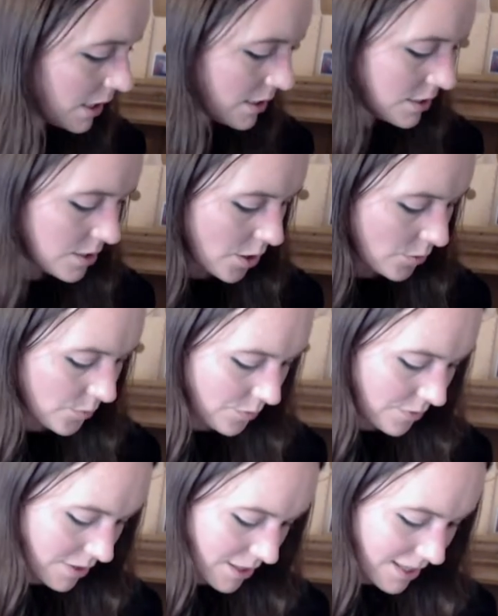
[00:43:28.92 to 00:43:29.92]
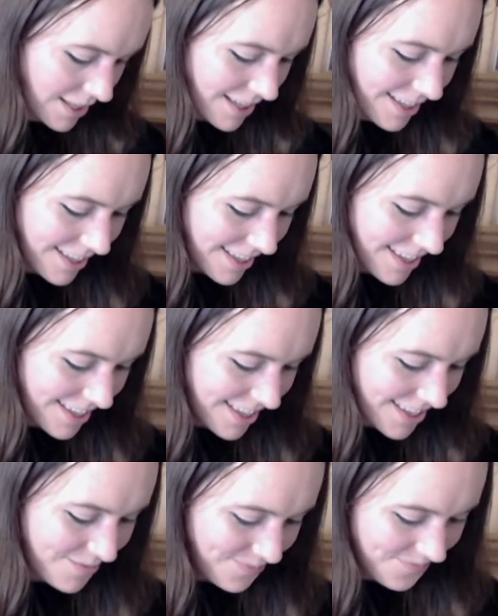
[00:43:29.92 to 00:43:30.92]
So
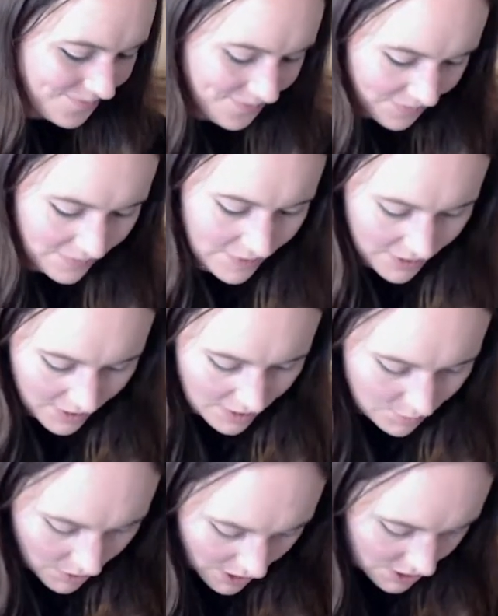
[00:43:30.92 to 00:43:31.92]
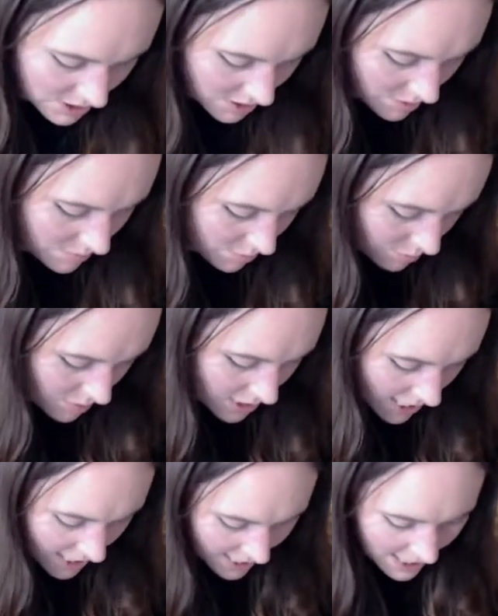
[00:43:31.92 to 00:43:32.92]
I might just
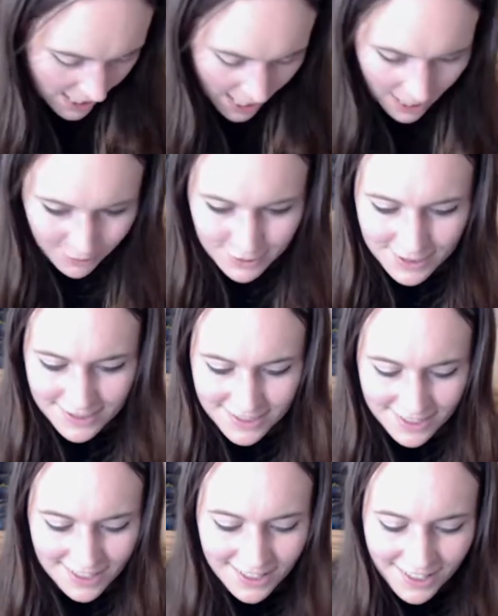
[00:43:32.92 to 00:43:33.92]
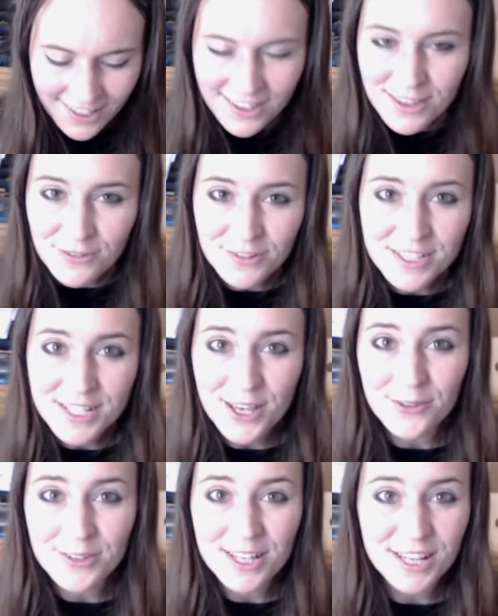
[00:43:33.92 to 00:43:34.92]
play out the video
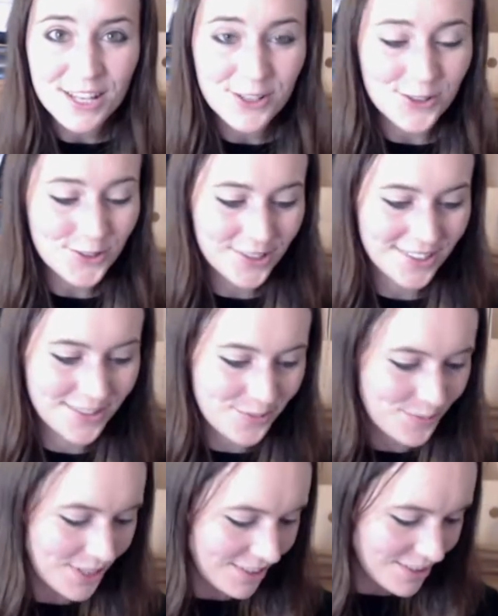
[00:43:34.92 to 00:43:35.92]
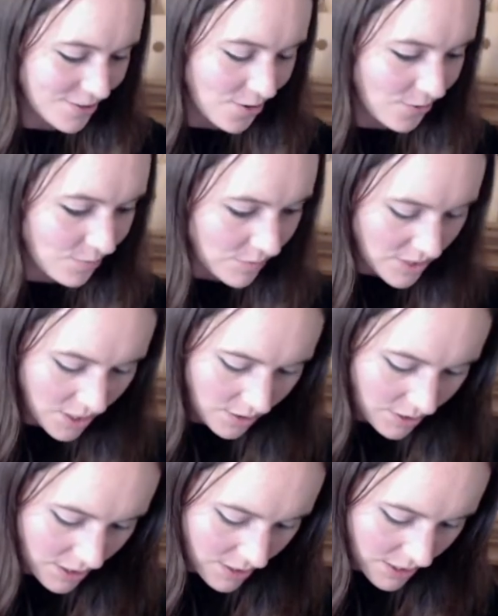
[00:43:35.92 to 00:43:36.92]
with a little bit of the song. So
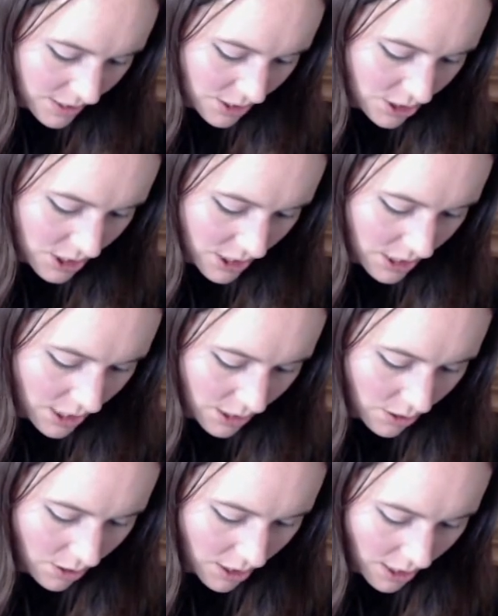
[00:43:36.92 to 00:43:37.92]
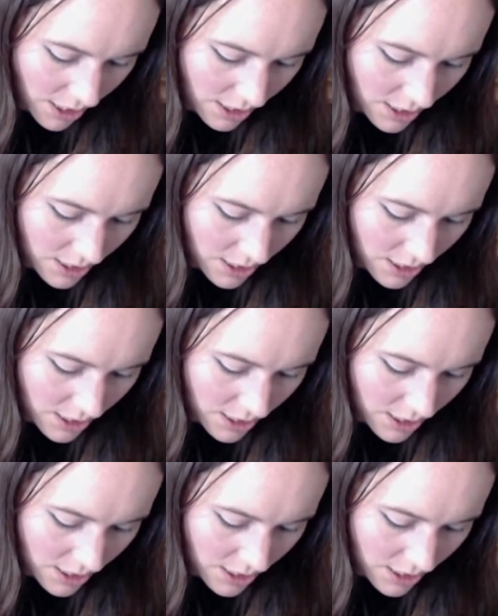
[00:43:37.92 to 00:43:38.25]
let's see, Gigliola.